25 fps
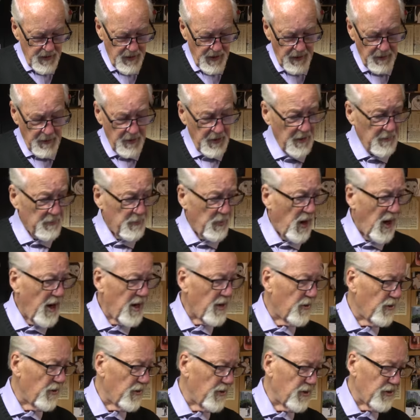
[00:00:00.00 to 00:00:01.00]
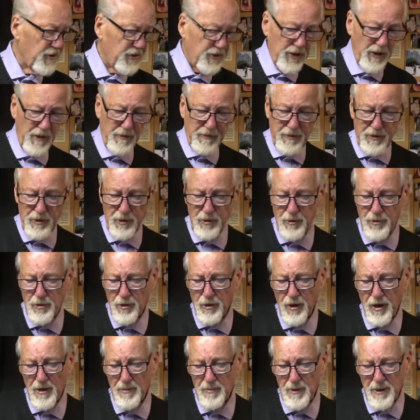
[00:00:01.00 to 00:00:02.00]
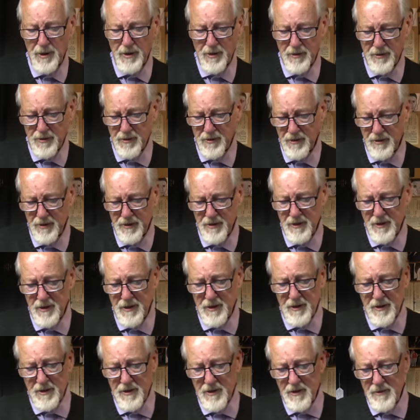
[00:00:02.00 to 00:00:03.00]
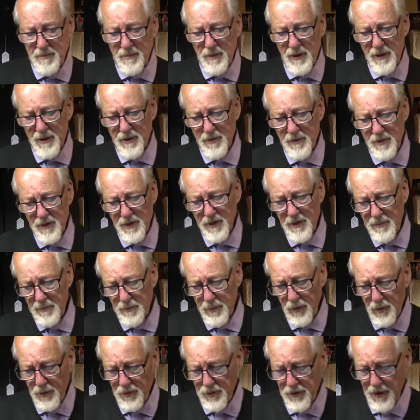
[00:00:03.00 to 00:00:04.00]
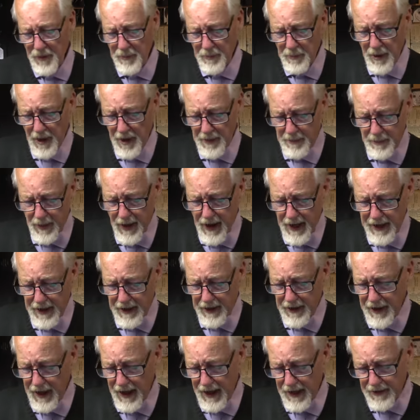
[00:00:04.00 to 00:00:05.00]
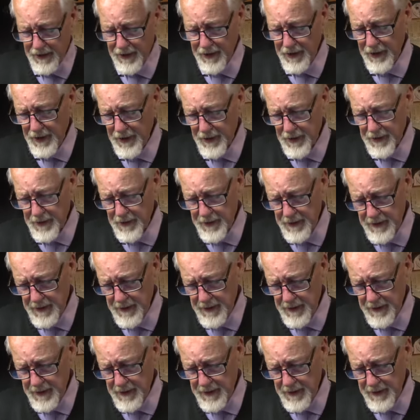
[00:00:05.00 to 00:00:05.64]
I'm going to buy all this stuff too, so I better, mm. better uh, boost up my bank account here.